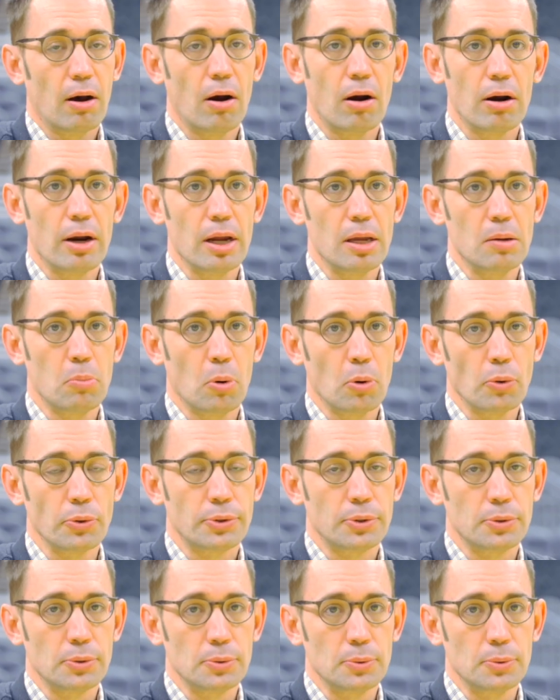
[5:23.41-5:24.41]
are able
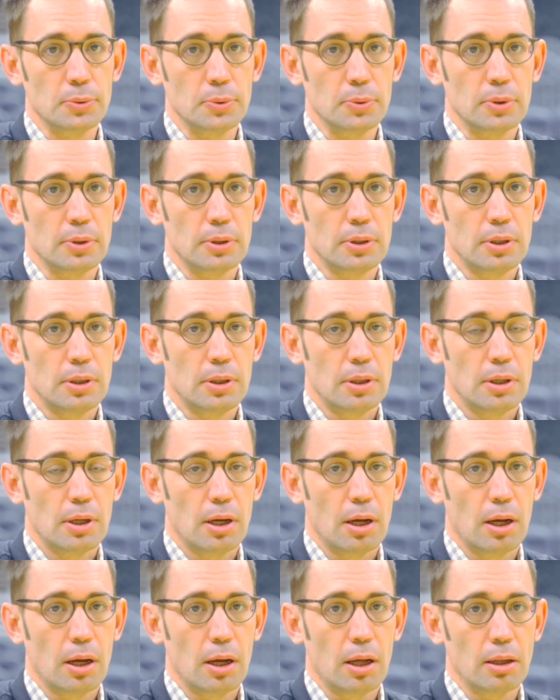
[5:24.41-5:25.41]
to
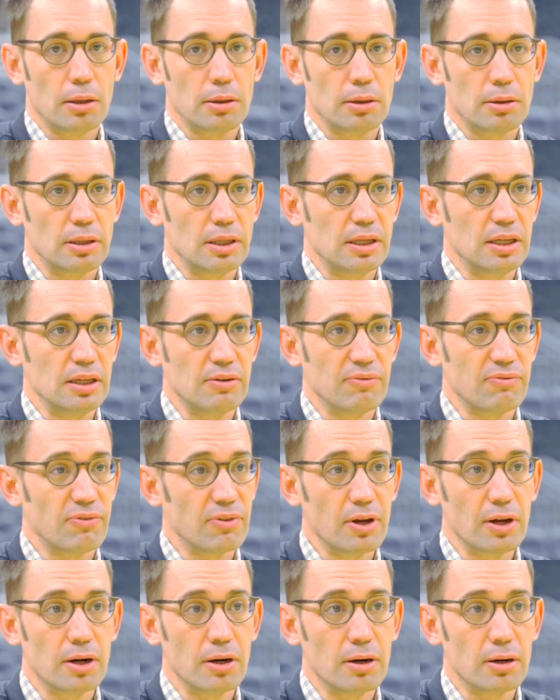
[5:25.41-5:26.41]
uh, leave
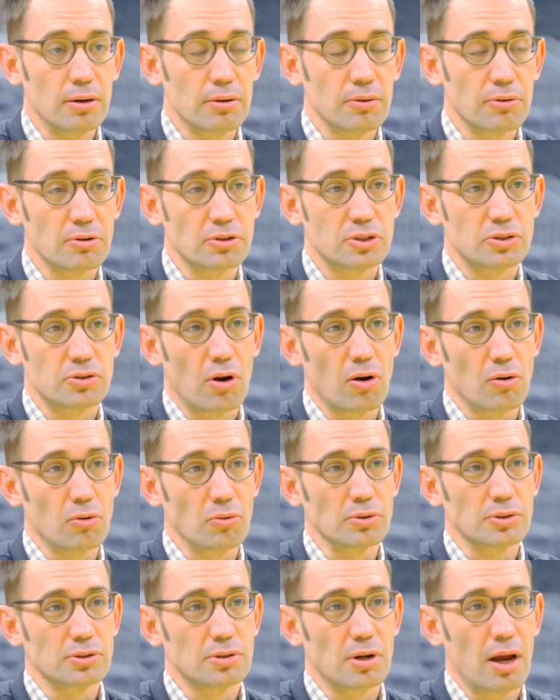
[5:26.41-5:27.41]
their their
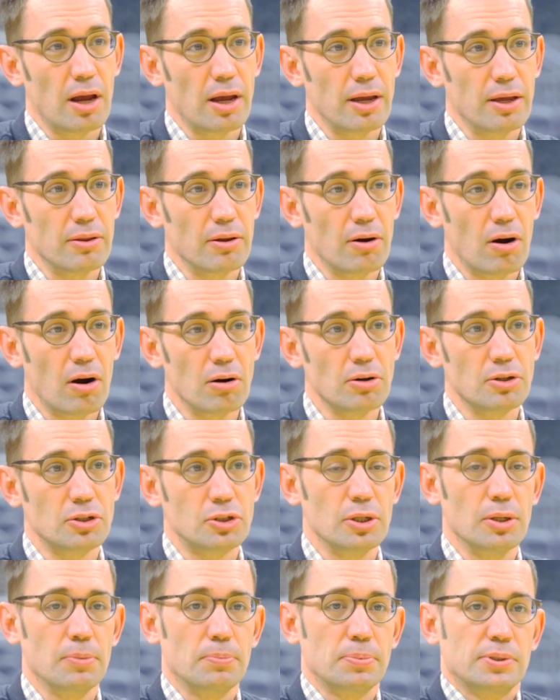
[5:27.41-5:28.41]
struggles, right, their
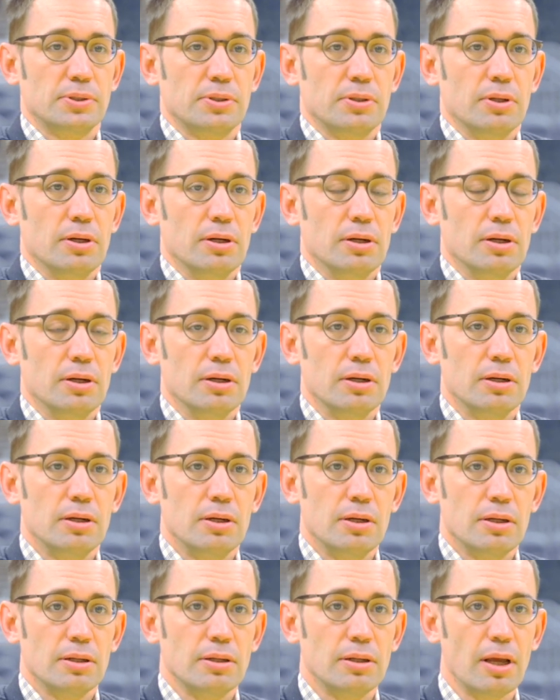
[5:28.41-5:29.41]
hardships, their
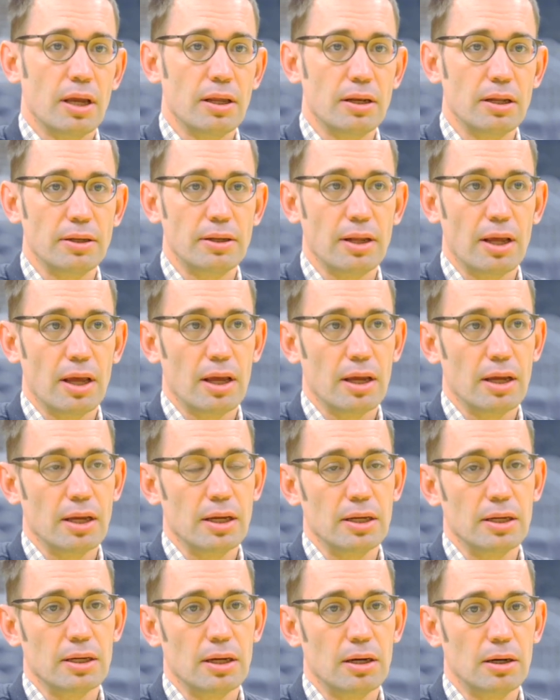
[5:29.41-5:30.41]

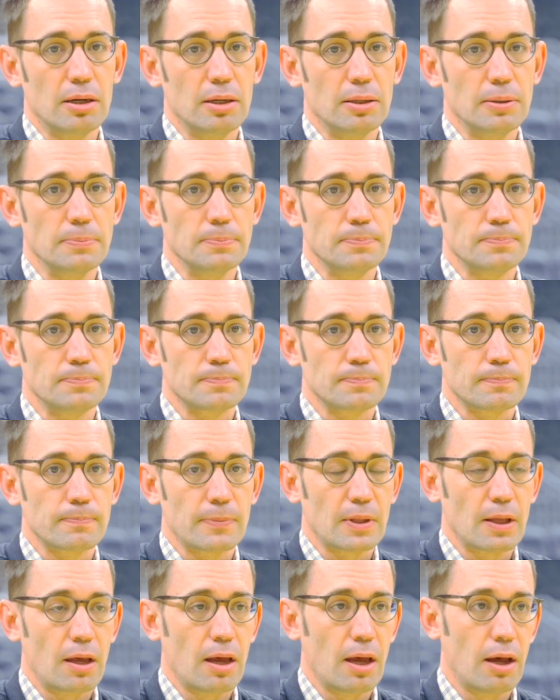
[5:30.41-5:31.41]
day-to-day um,
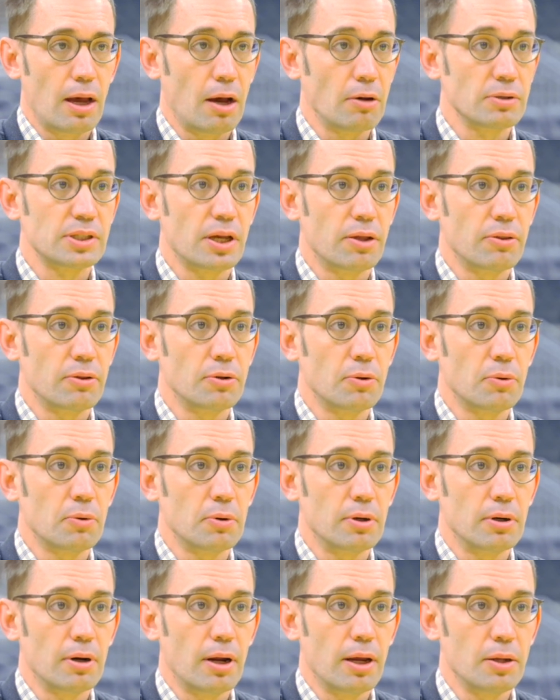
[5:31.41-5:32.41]
outside the
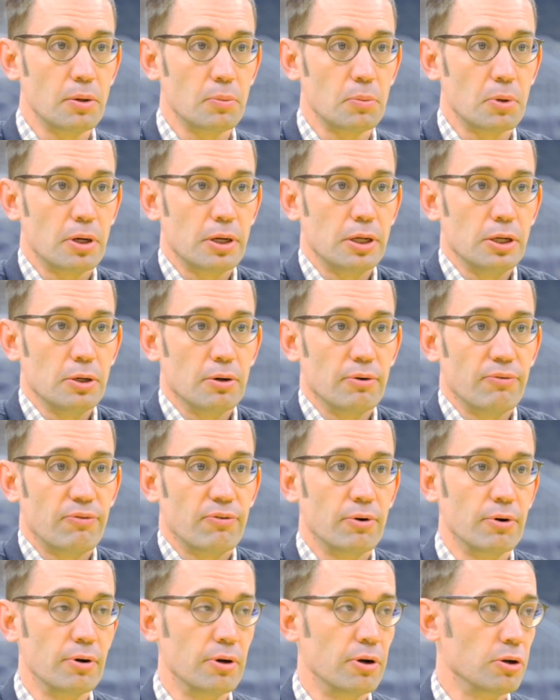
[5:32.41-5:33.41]
door, right? And we're here
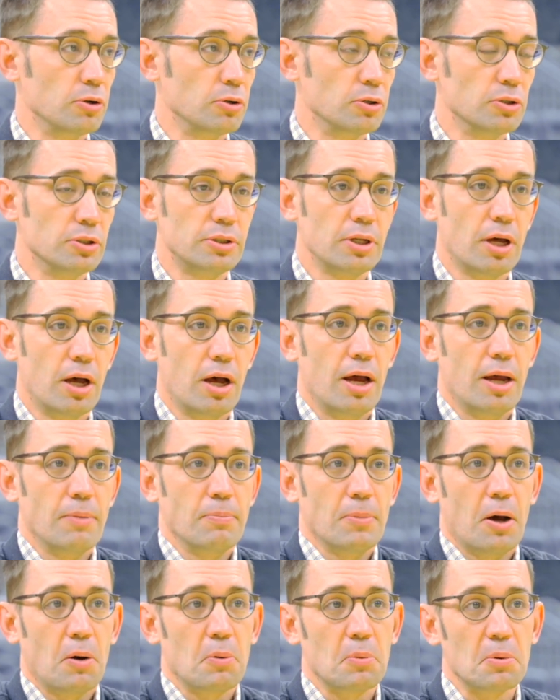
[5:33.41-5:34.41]
for a good time,
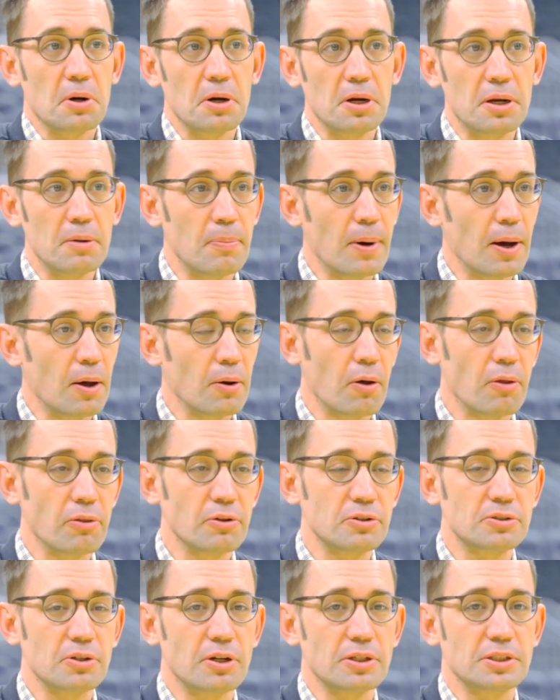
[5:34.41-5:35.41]
not worried about all the
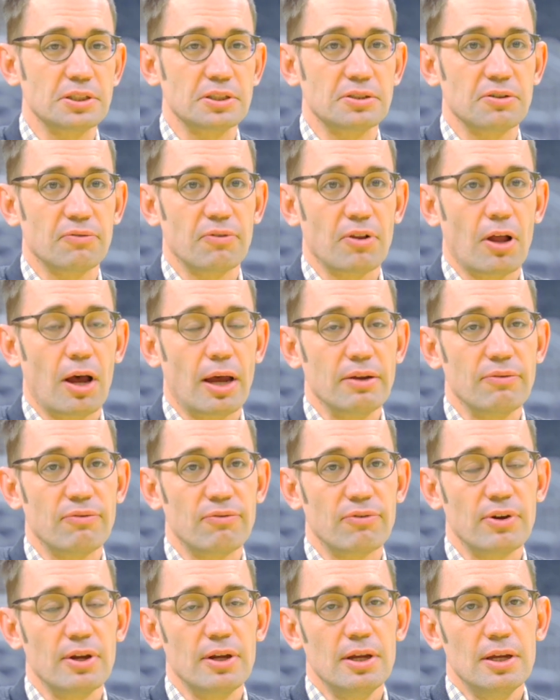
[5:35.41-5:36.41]
stresses of
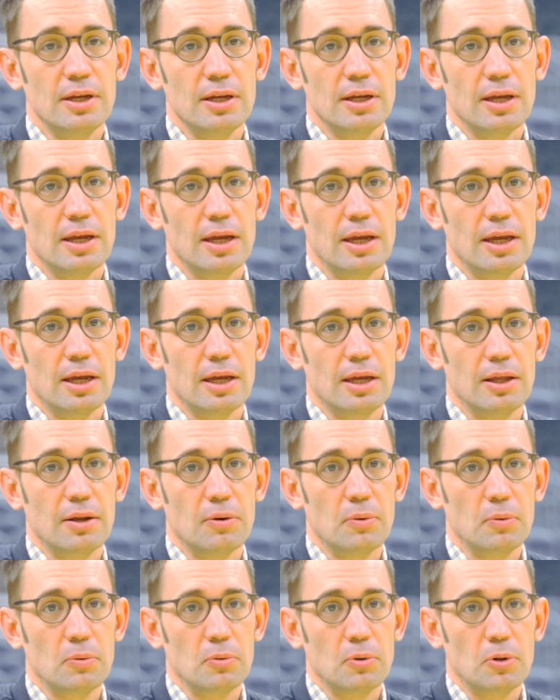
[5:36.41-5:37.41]
life. And,
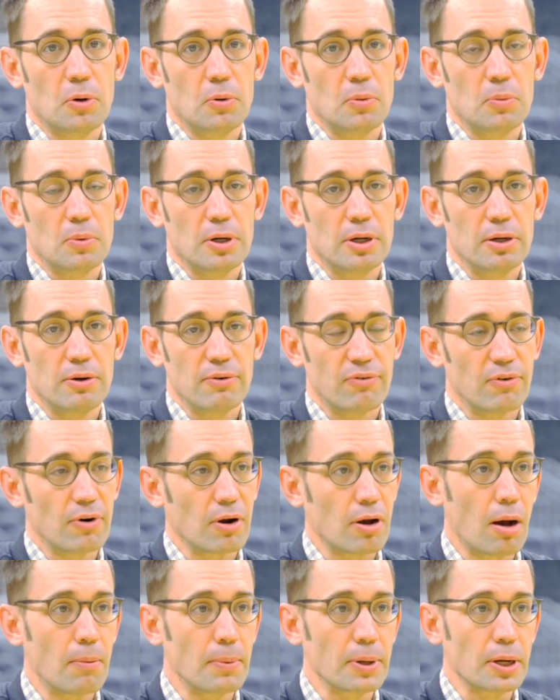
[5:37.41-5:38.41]
and you know, we're here for a
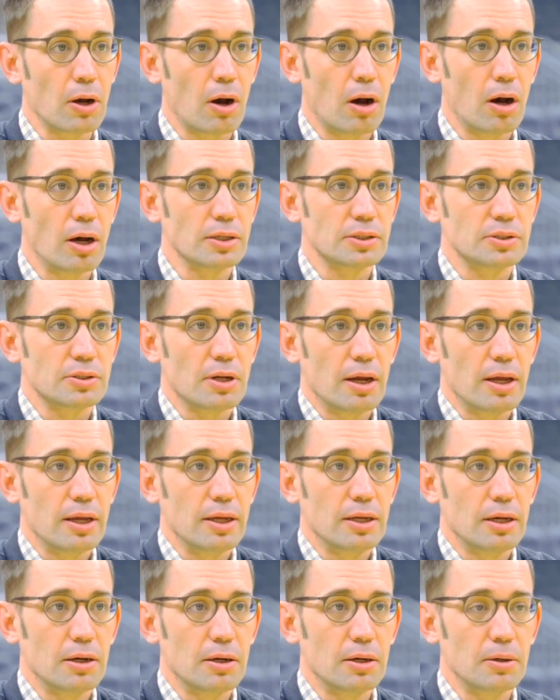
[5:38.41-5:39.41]
common cause,
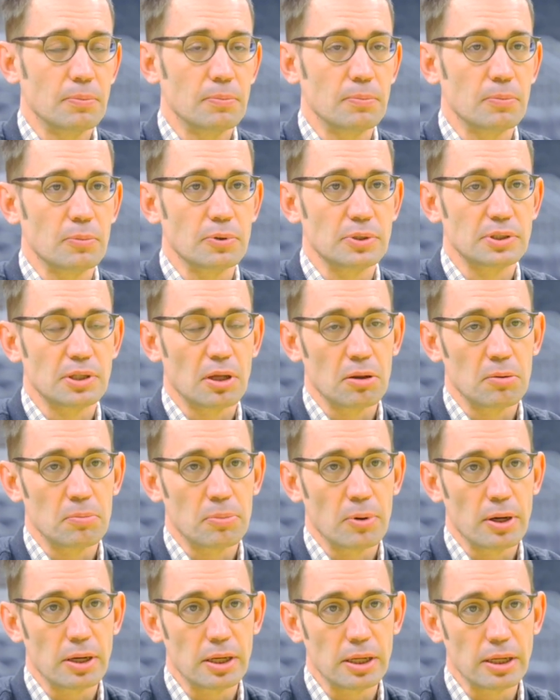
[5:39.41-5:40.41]
right? Um, we're
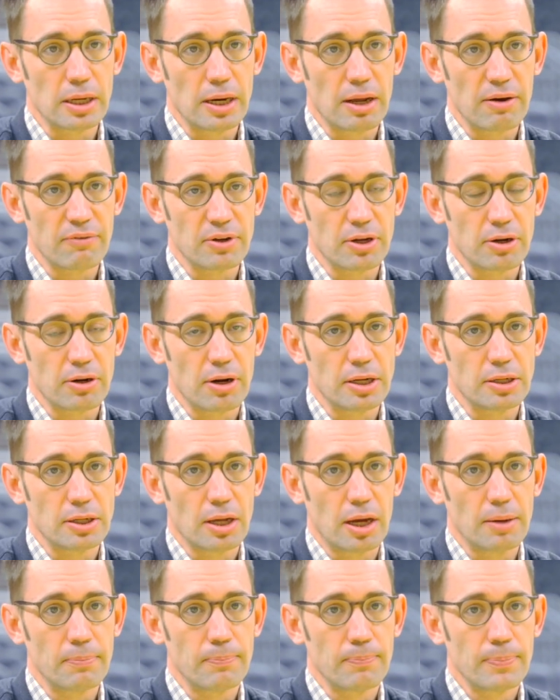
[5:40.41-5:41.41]
celebrating and having a great
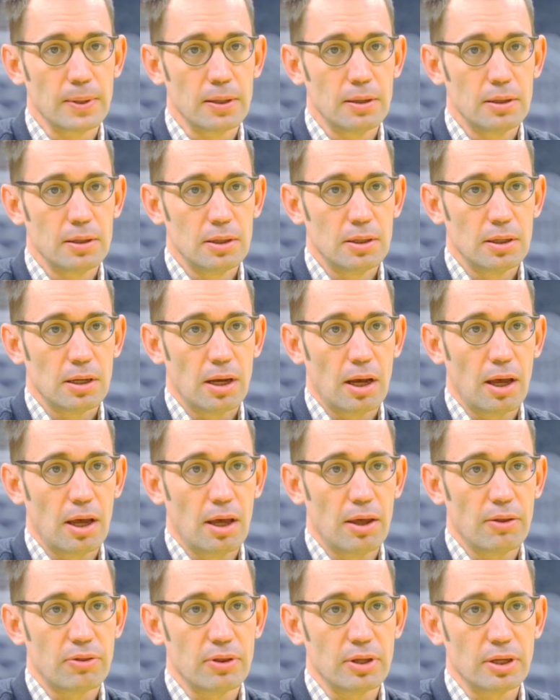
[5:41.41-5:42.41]
time. I,
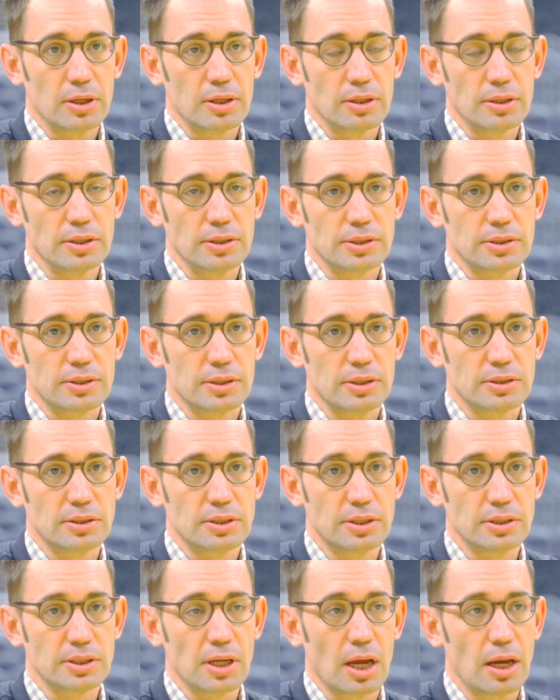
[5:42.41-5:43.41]
I think as, as
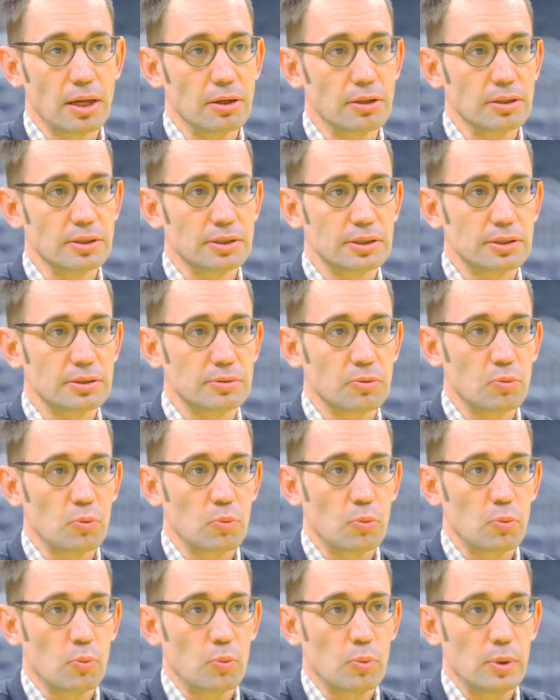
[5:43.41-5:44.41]
designers,
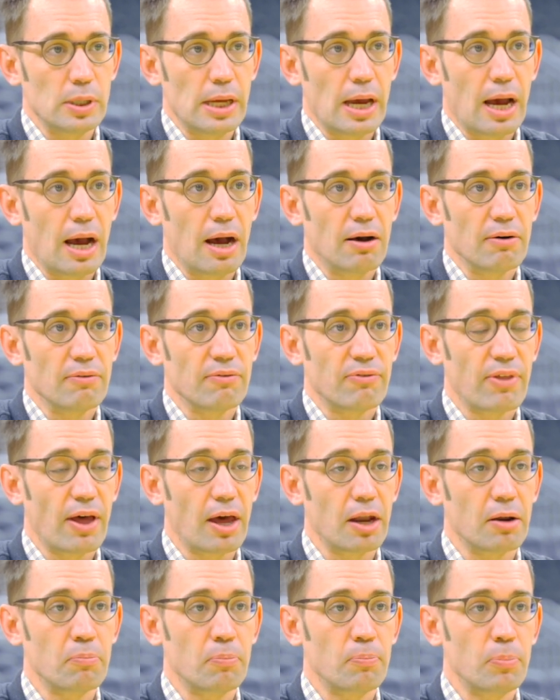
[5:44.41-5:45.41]
we have
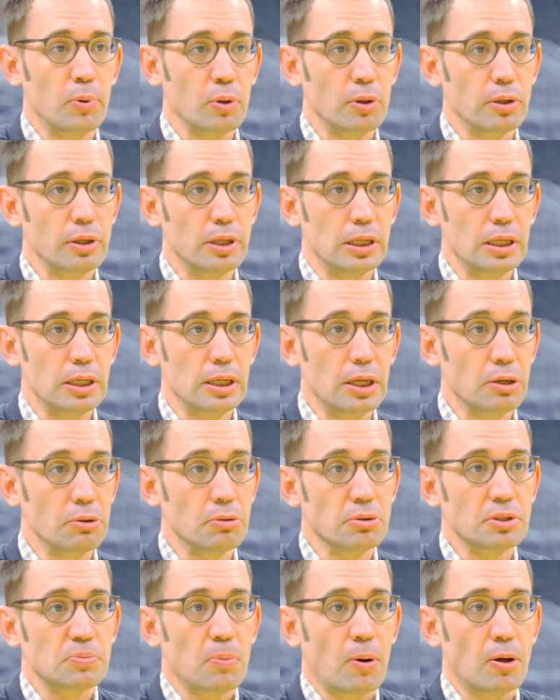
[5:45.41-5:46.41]
that ability and
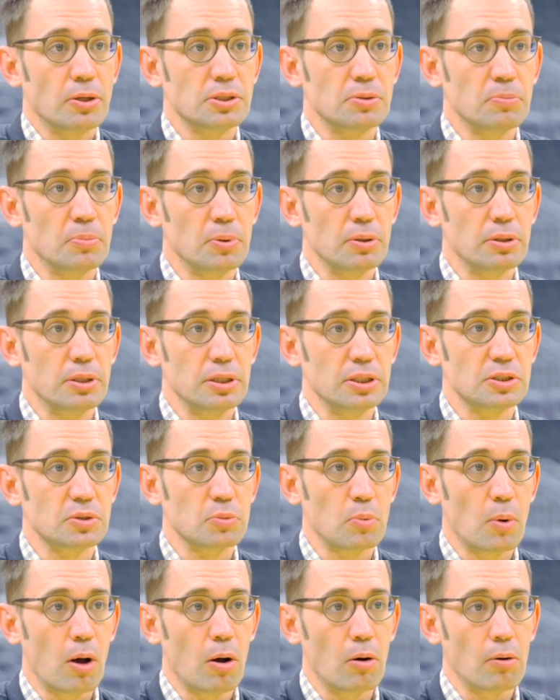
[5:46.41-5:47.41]
responsibility as
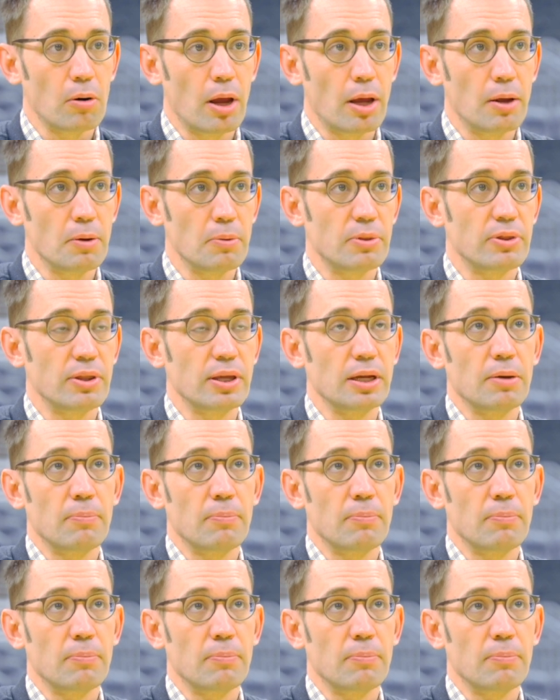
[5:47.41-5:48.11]
well, right? We think